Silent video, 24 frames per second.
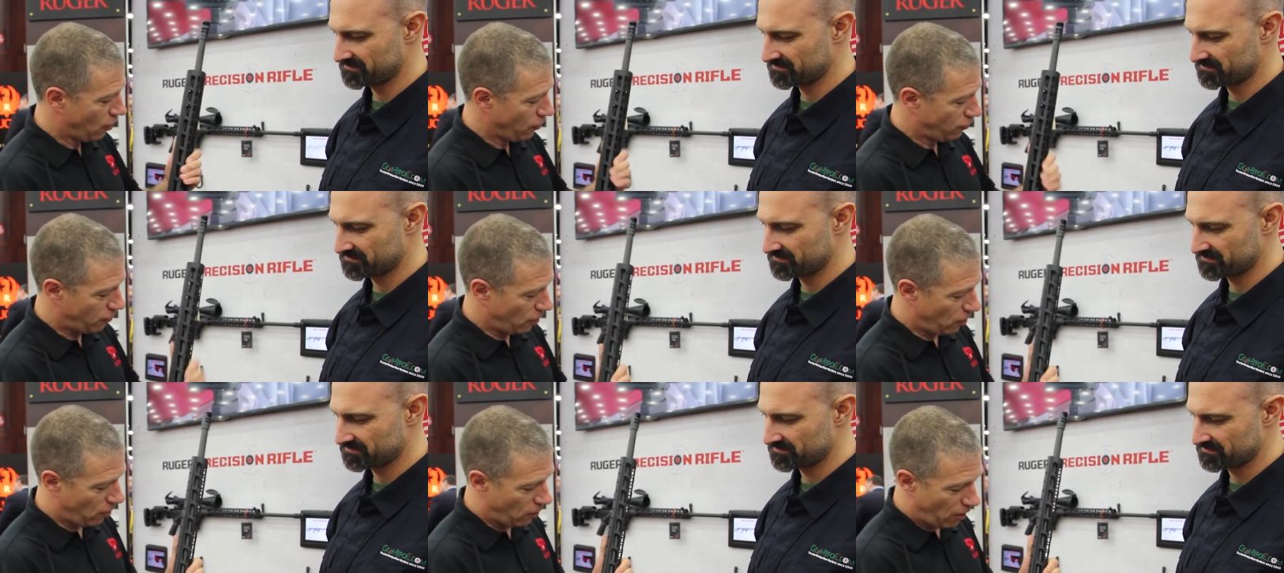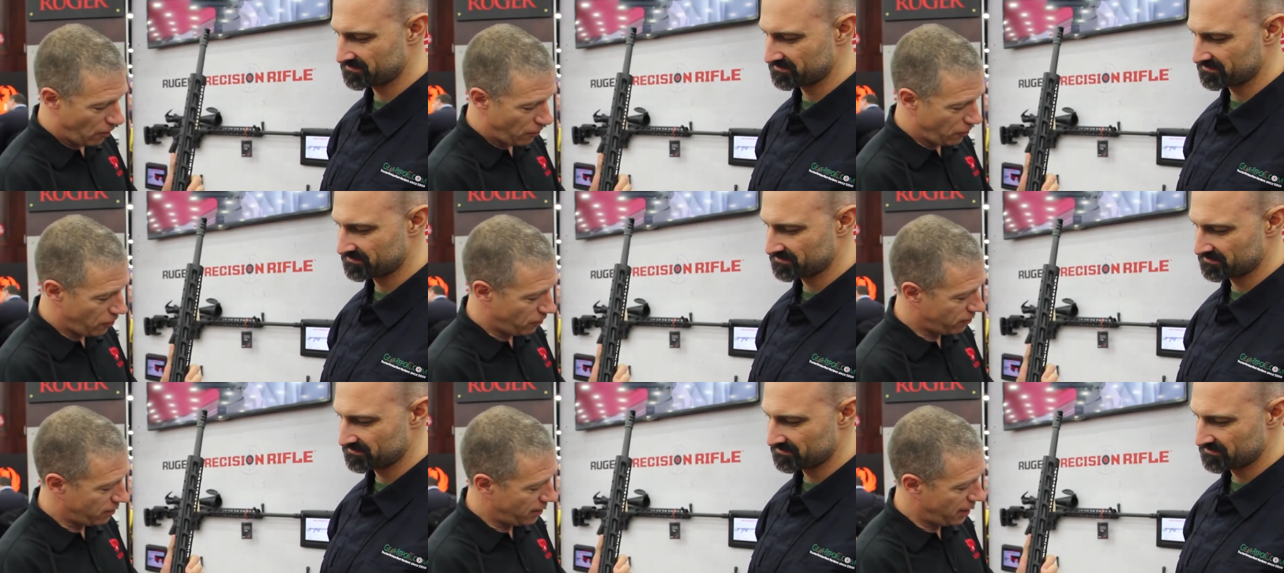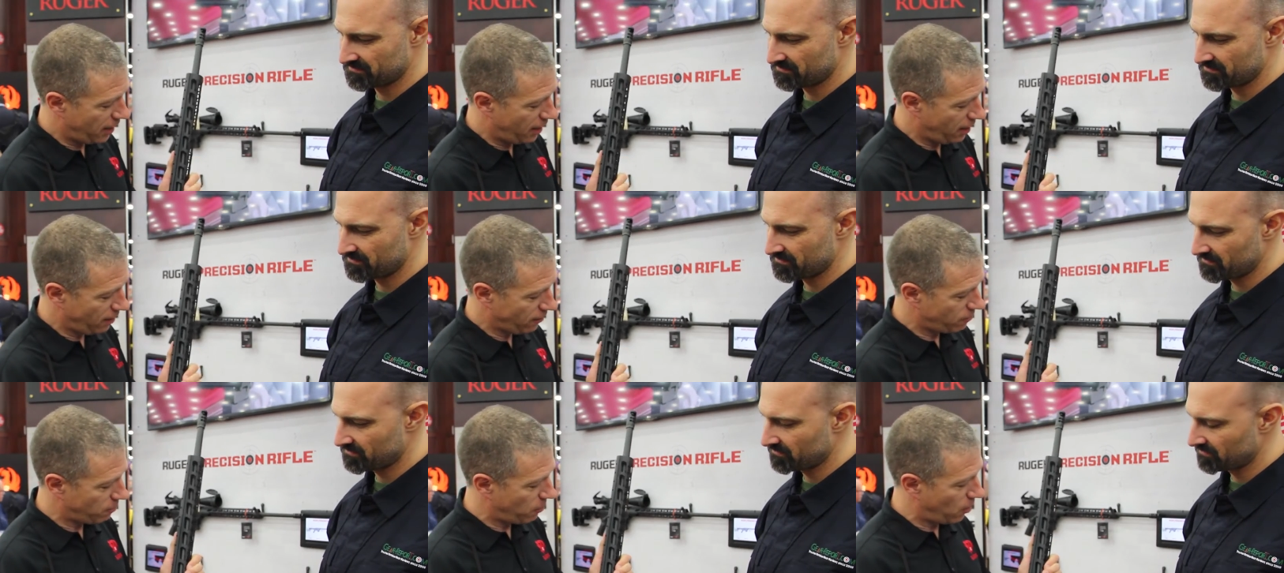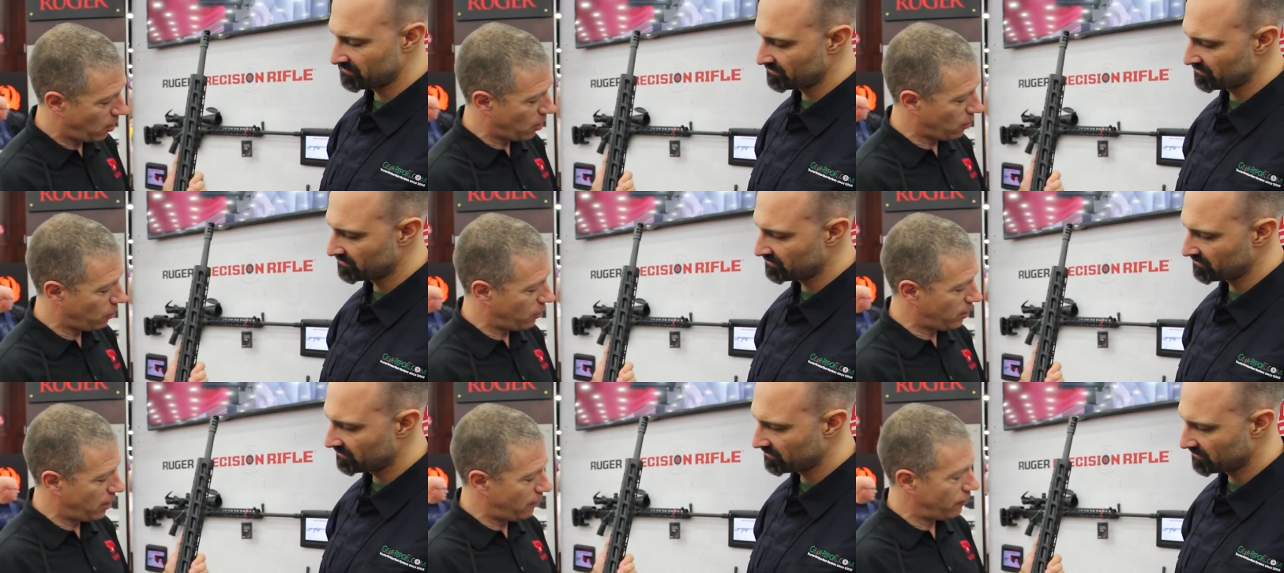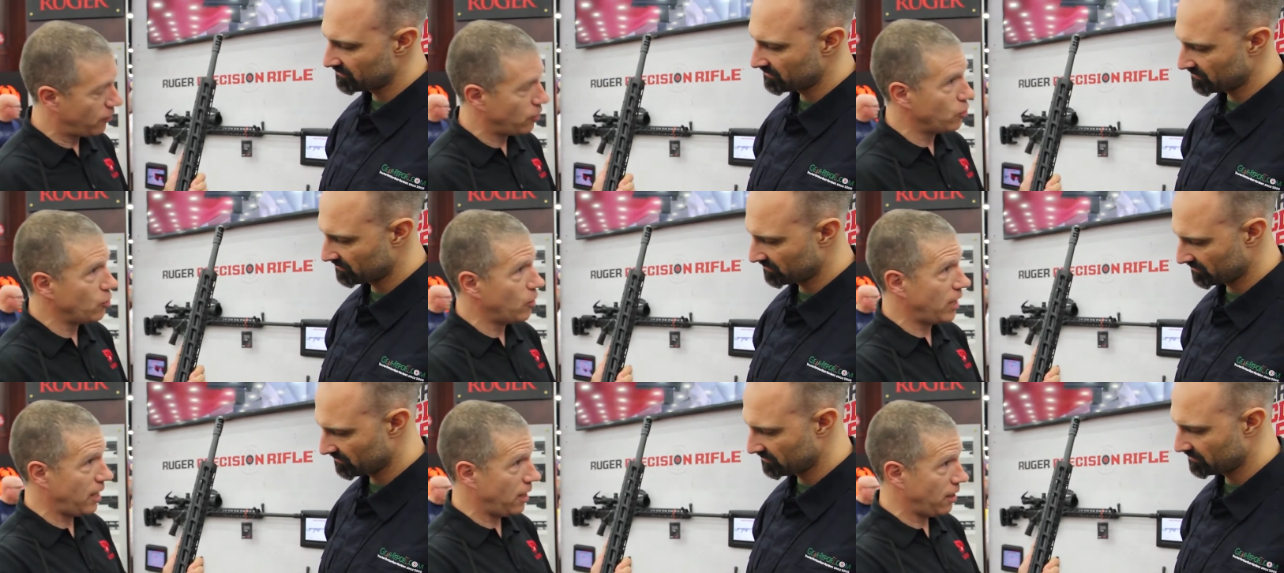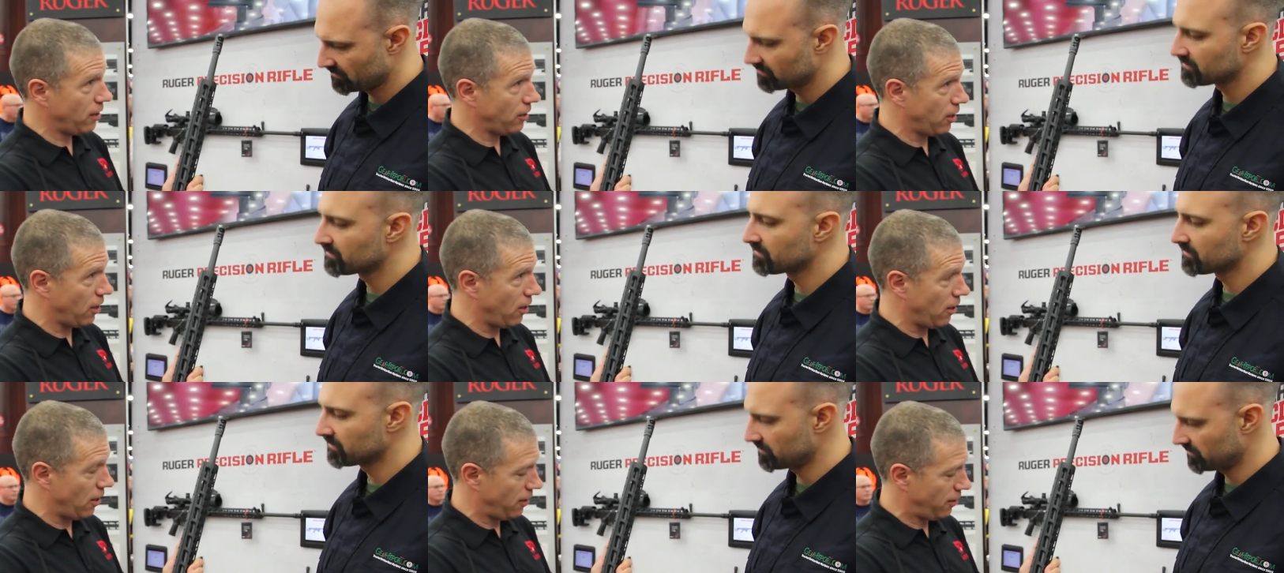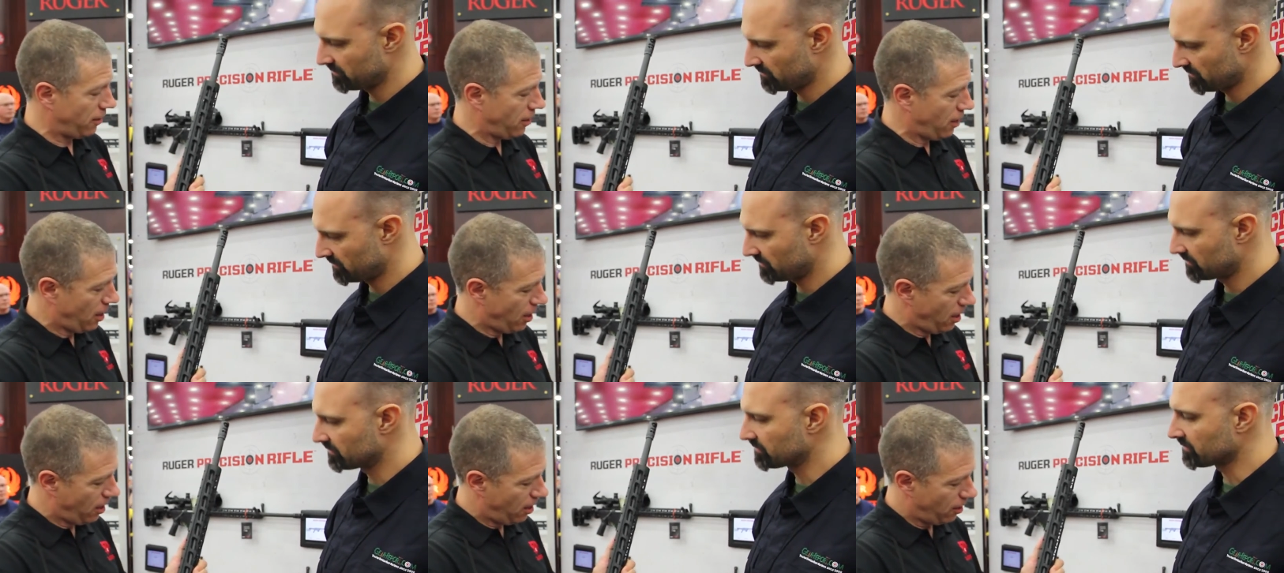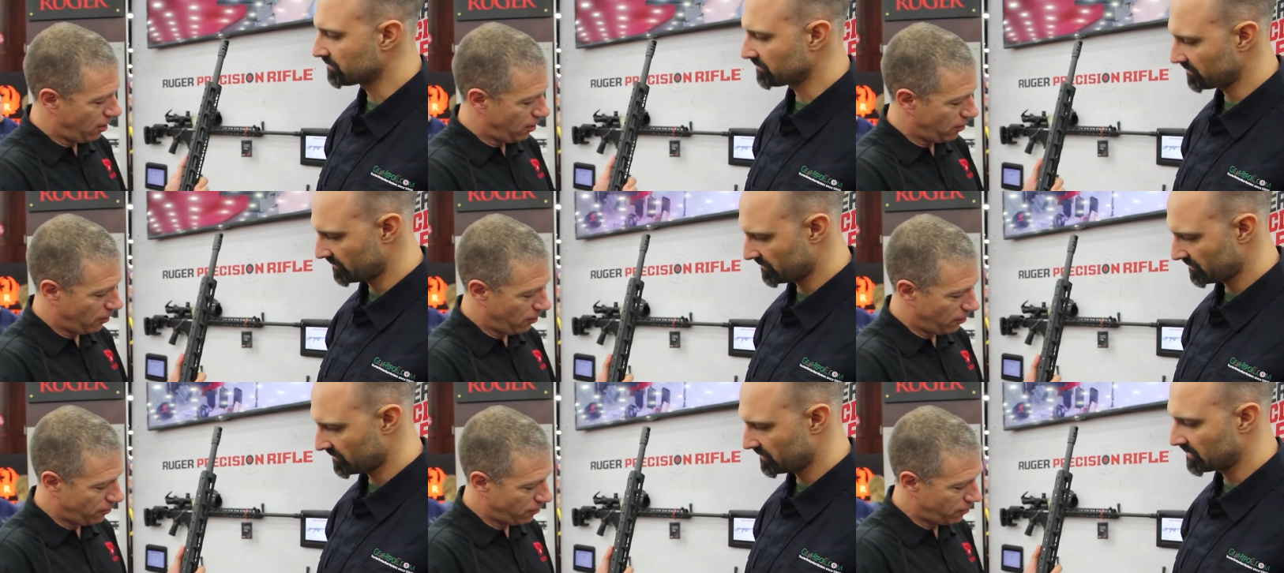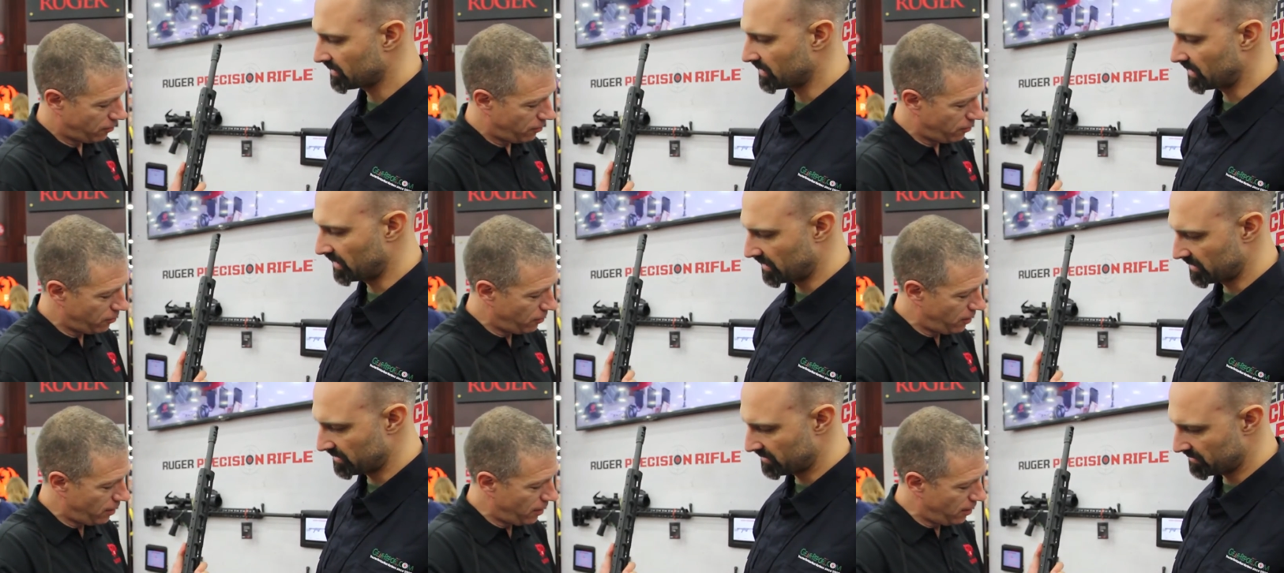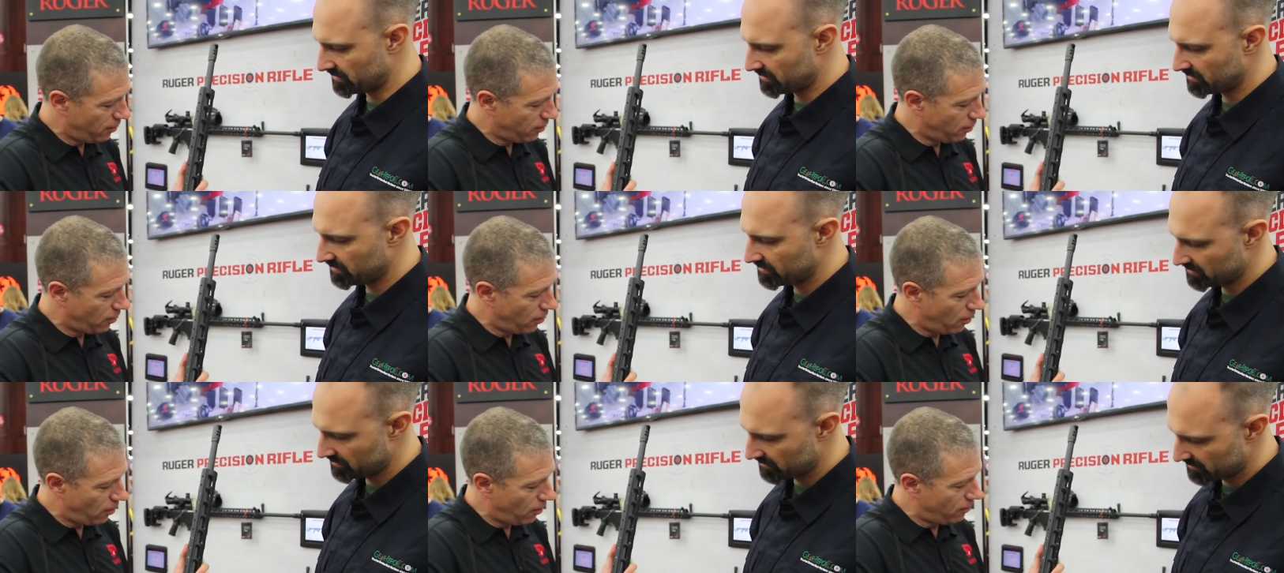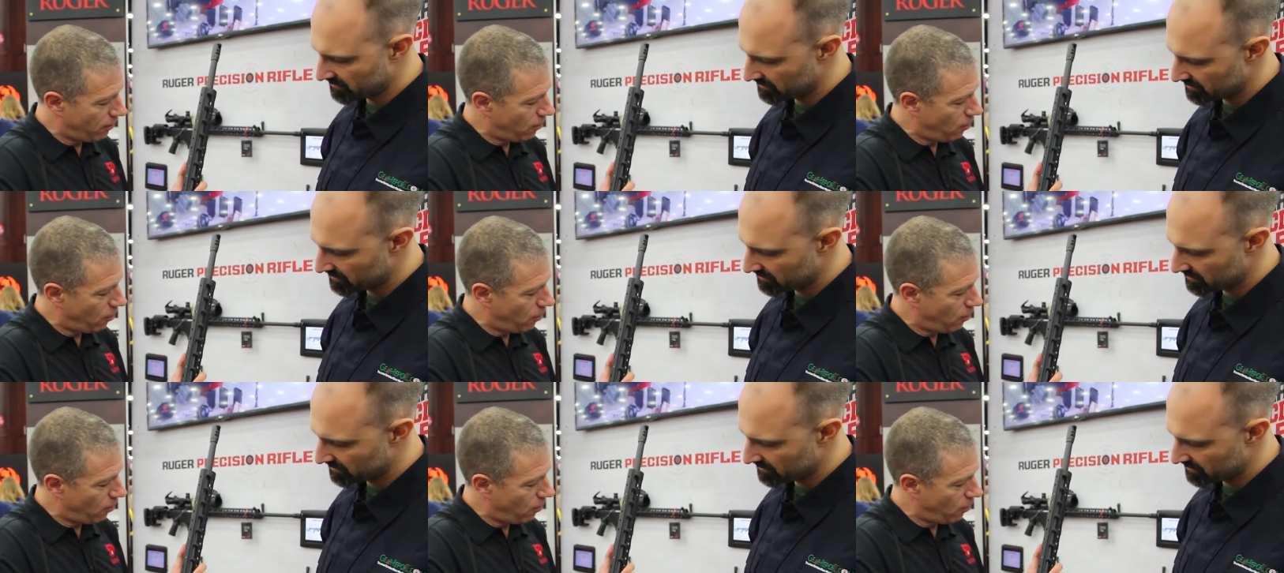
Speaker 1: So on this enhanced model, we have a new handguard. You notice the new handguard